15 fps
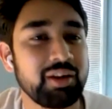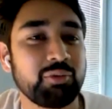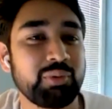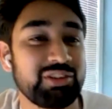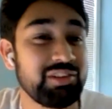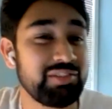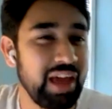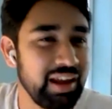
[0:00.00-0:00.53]

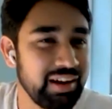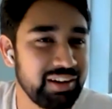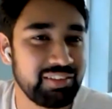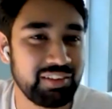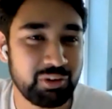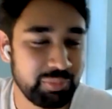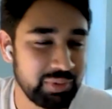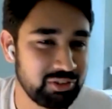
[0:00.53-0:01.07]
which is errors
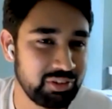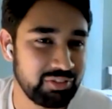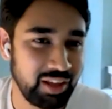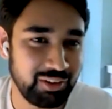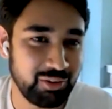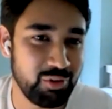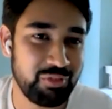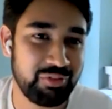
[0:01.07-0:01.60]
and omissions. I
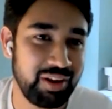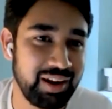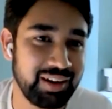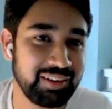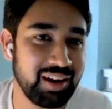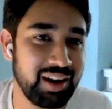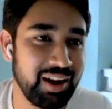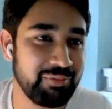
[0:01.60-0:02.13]
don't know
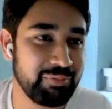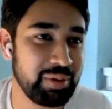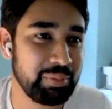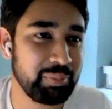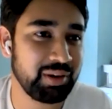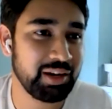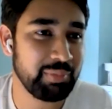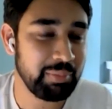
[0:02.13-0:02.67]
if
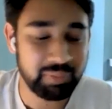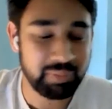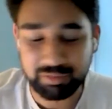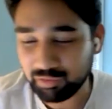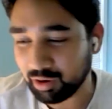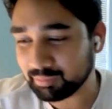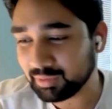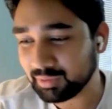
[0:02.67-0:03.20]
people remember
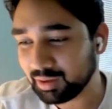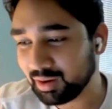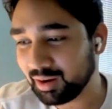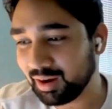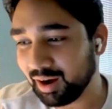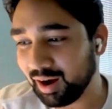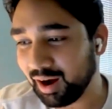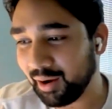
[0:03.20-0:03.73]
from
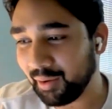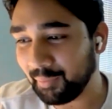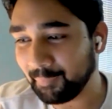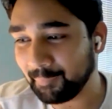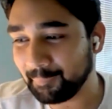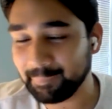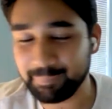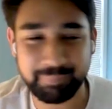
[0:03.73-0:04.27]

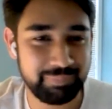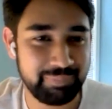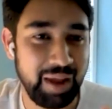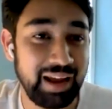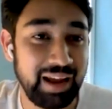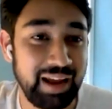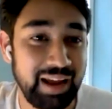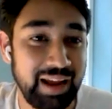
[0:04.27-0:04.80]

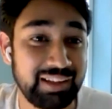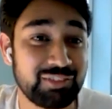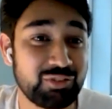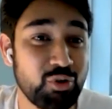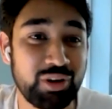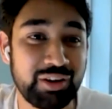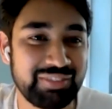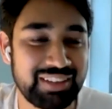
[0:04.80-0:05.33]
back in
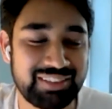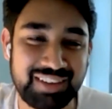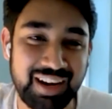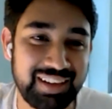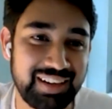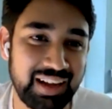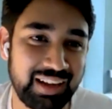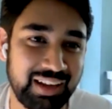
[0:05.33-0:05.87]
school, if they
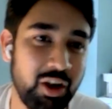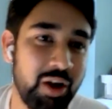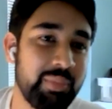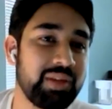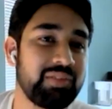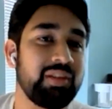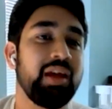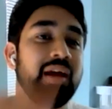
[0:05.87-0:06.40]
studied
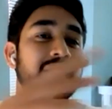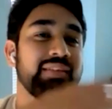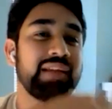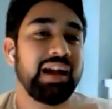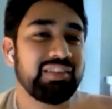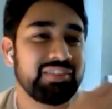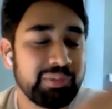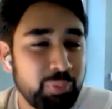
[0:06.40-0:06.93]
economics,
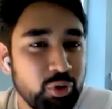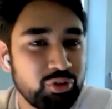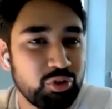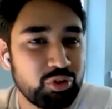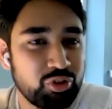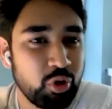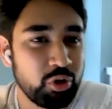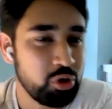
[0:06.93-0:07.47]
that's supposed to
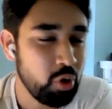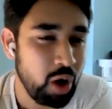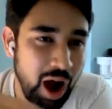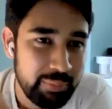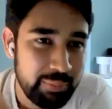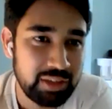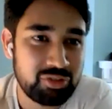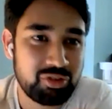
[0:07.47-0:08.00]
show you how
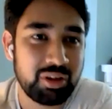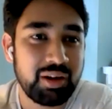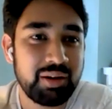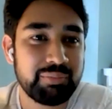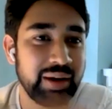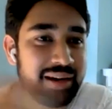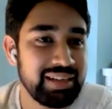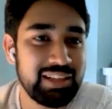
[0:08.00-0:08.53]
much
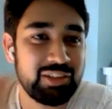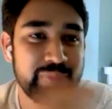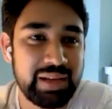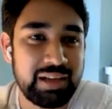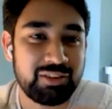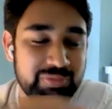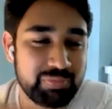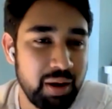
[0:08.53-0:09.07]
money is
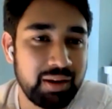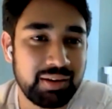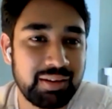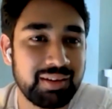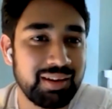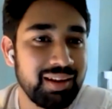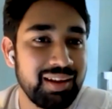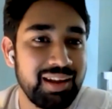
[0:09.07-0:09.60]
being smuggled
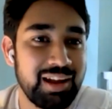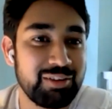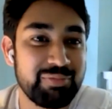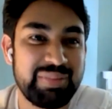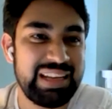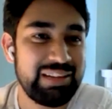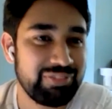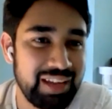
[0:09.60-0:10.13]
in
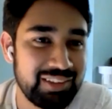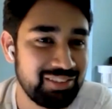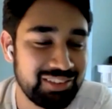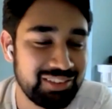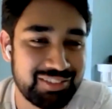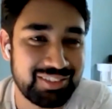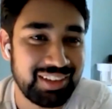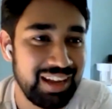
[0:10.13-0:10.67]

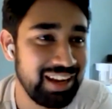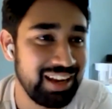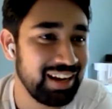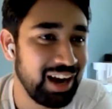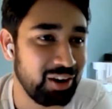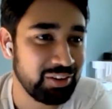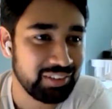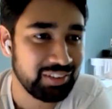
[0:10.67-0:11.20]
briefcases in and
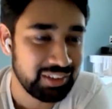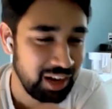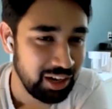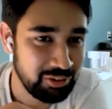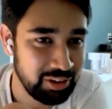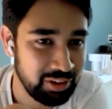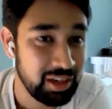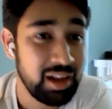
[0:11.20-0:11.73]
out of the
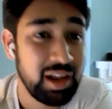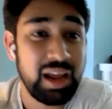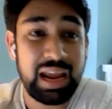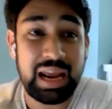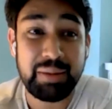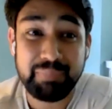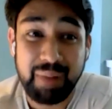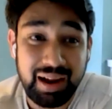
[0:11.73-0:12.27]
country.
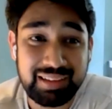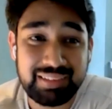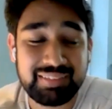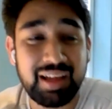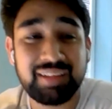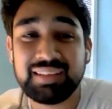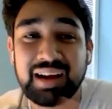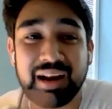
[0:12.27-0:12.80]
In
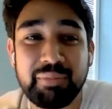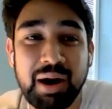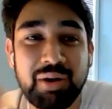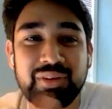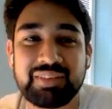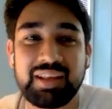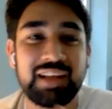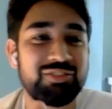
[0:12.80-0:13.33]
Pakistan, that
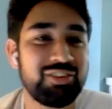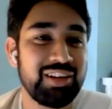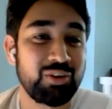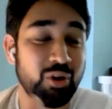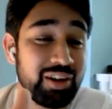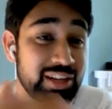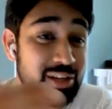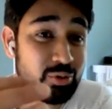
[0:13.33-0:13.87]
amount is actually
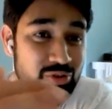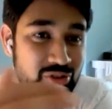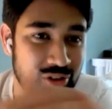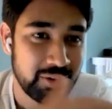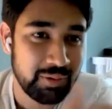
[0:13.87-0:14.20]
not huge,